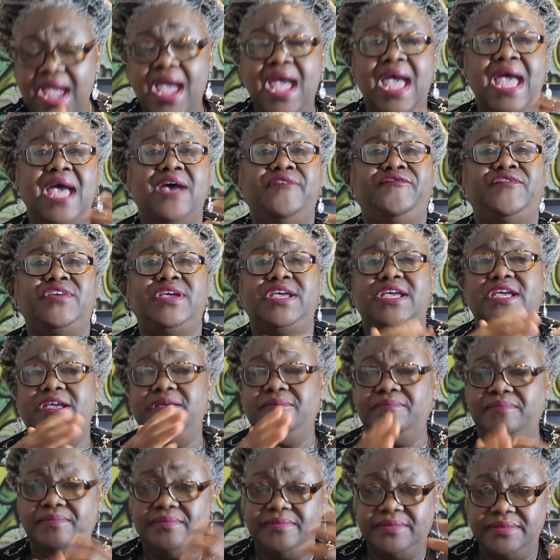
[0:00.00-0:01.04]
I have
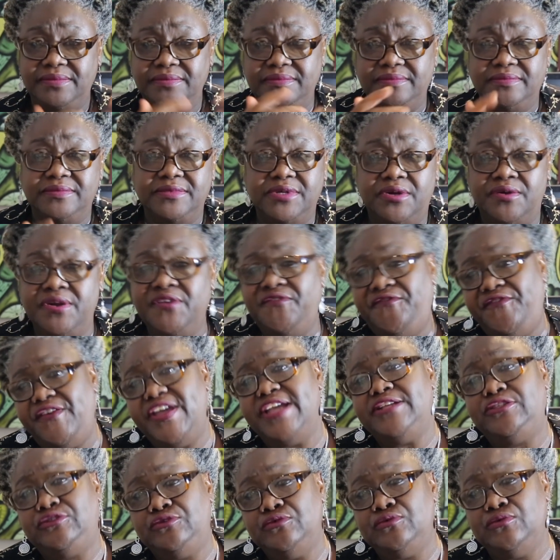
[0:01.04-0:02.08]

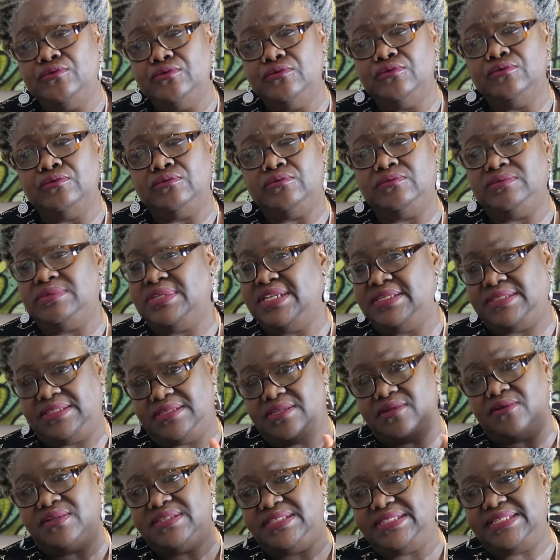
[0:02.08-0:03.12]
referred to this
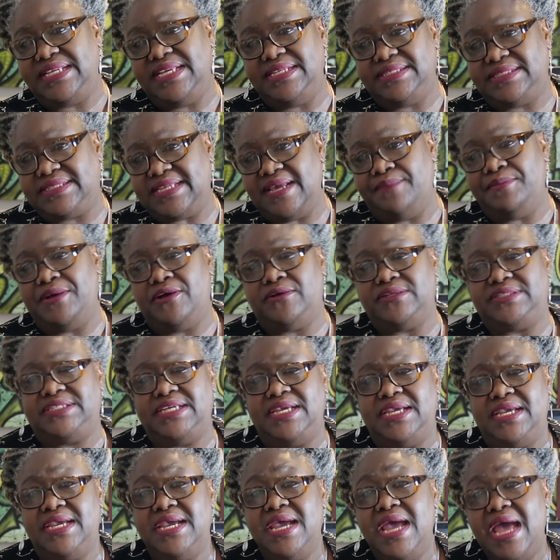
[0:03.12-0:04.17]
nonsense about
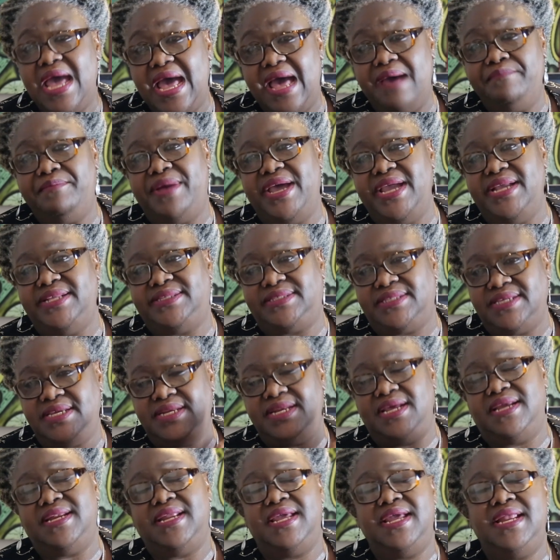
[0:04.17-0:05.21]
Hamites in
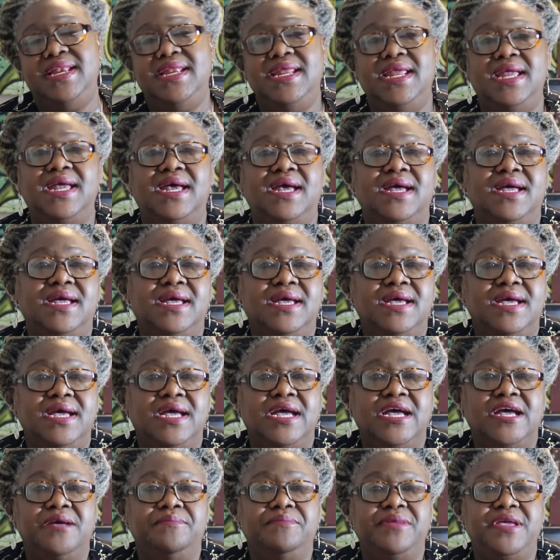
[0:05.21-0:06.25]
an earlier
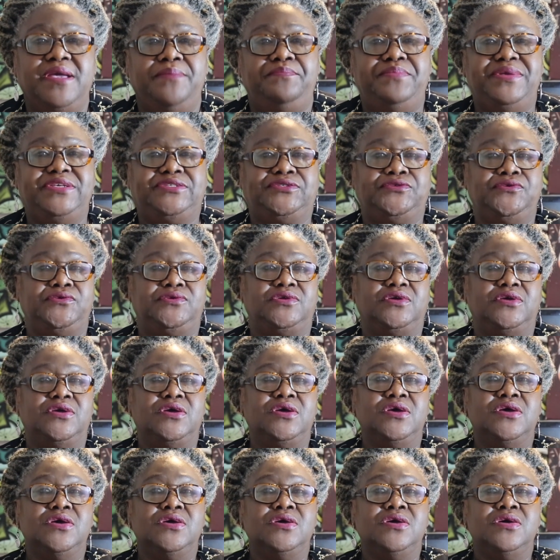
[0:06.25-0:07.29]
episode.
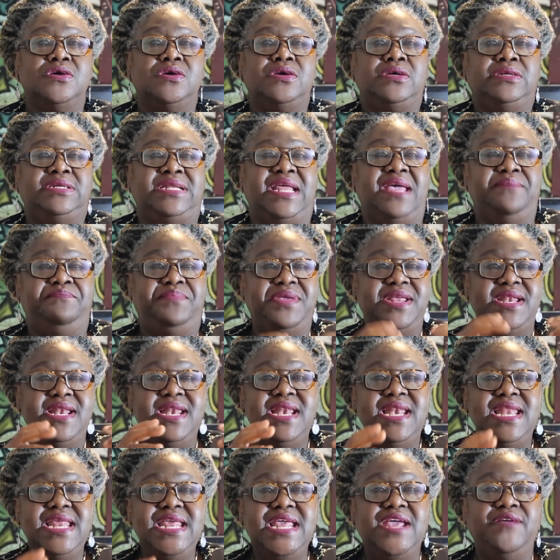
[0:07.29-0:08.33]
They
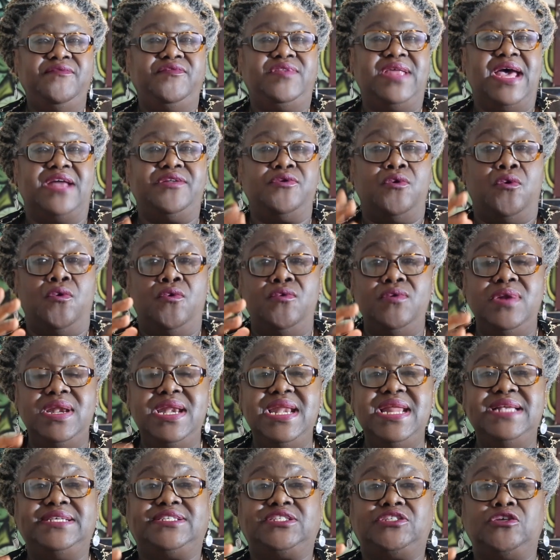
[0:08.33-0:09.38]
believed that
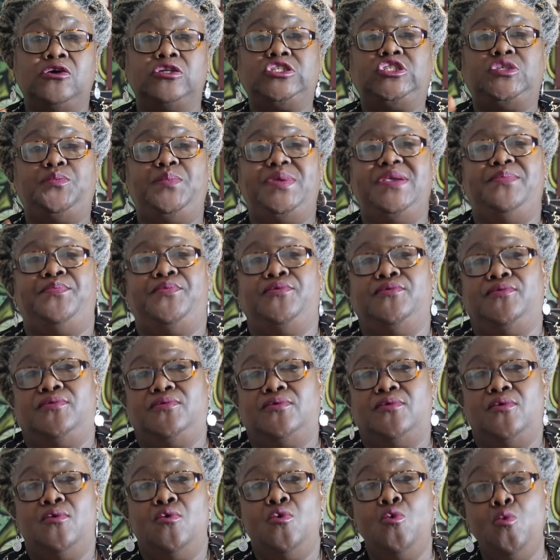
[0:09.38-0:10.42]
only such people
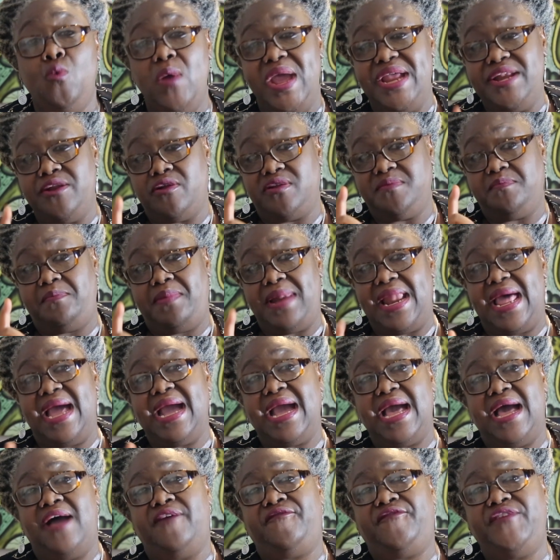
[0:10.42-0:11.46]
who were not
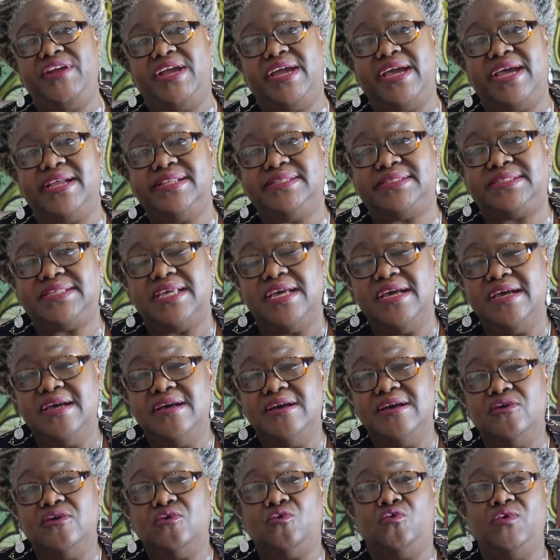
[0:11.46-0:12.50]
black Africans
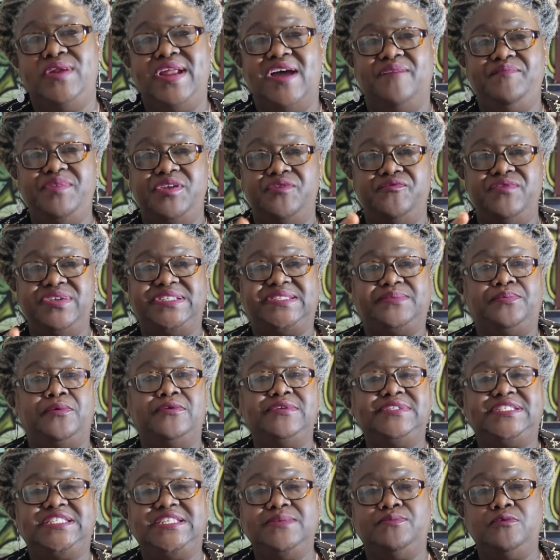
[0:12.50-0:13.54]
could have been
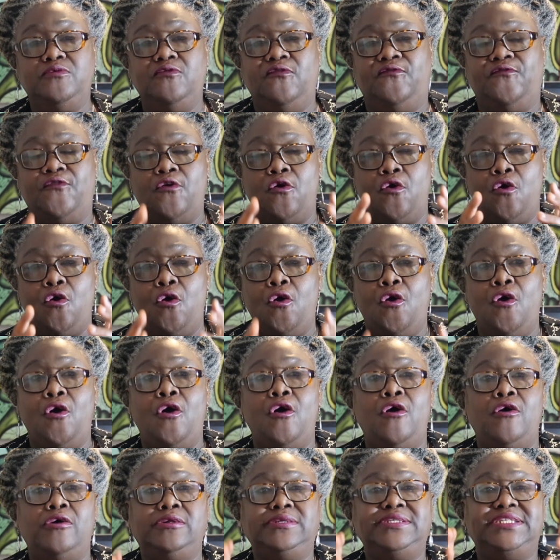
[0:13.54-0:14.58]
responsible for
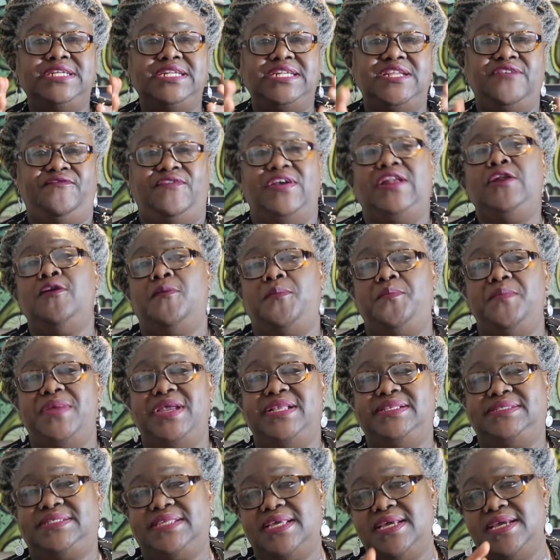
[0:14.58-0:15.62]
all the
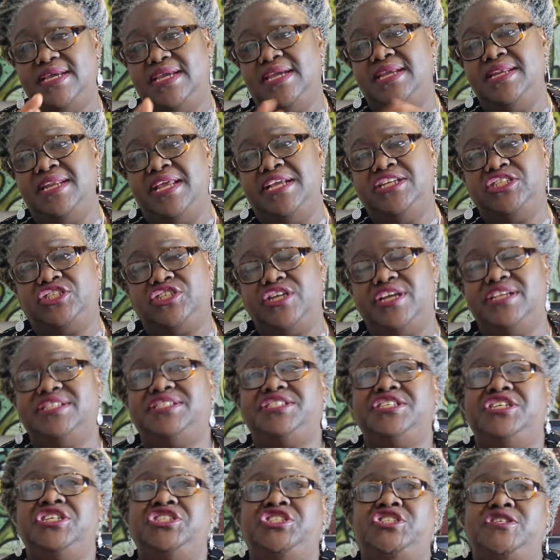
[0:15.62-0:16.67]
developments in
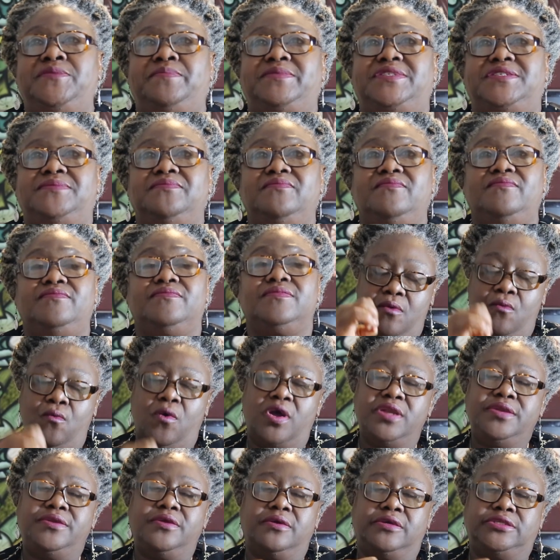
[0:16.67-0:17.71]
ancient Egypt.
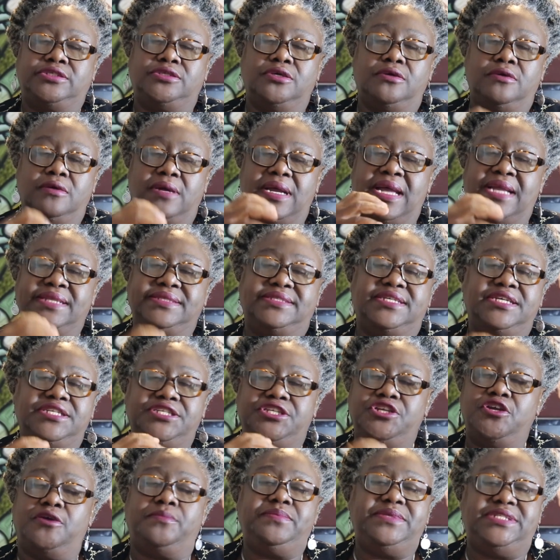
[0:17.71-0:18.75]
What Dr. Anta
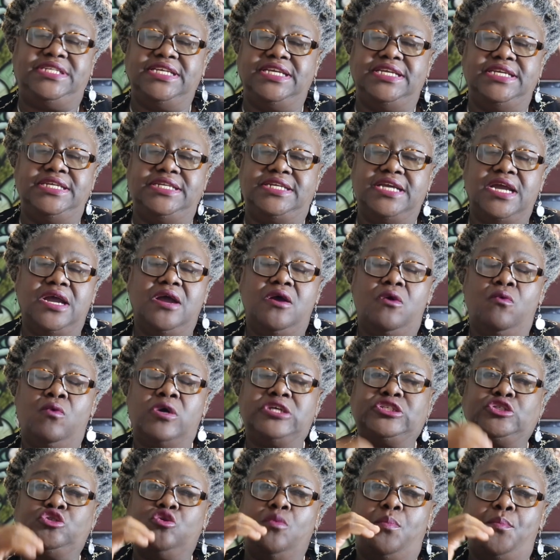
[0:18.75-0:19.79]
Diop did
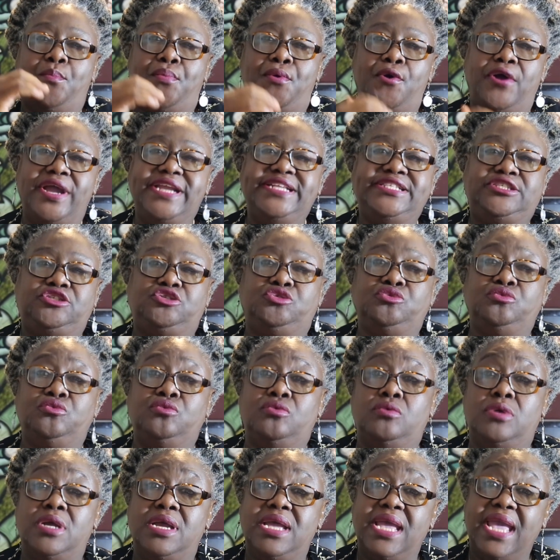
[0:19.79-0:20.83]
was to point to
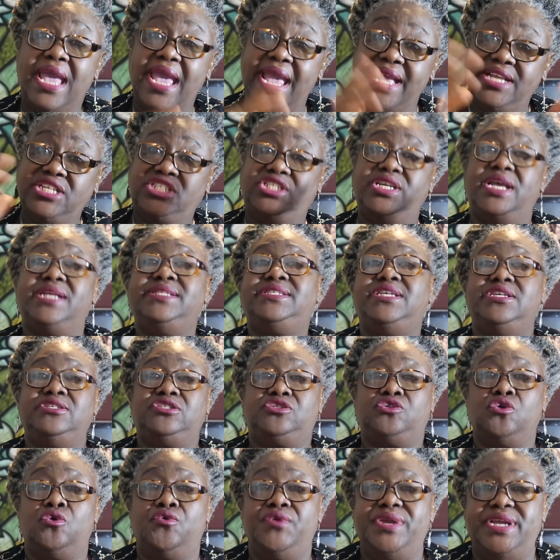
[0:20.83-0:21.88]
ancient
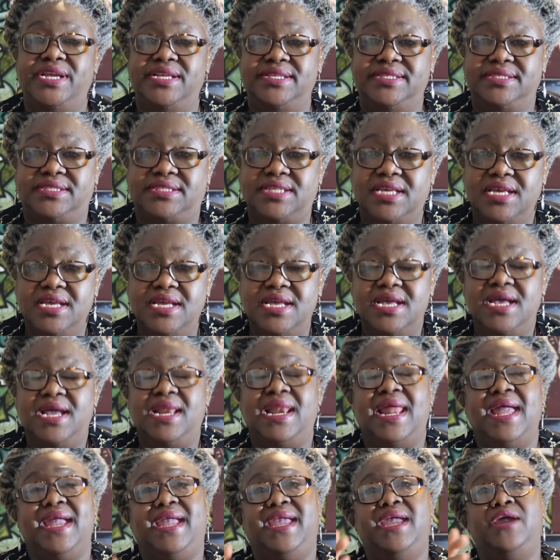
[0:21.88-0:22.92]
historians
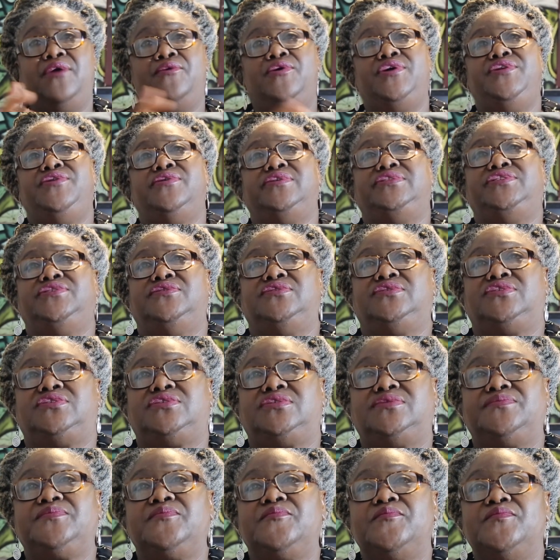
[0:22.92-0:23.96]
like
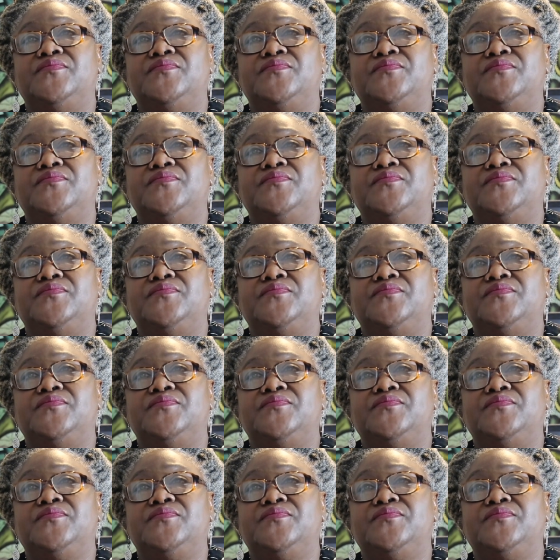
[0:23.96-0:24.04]
Herodotus,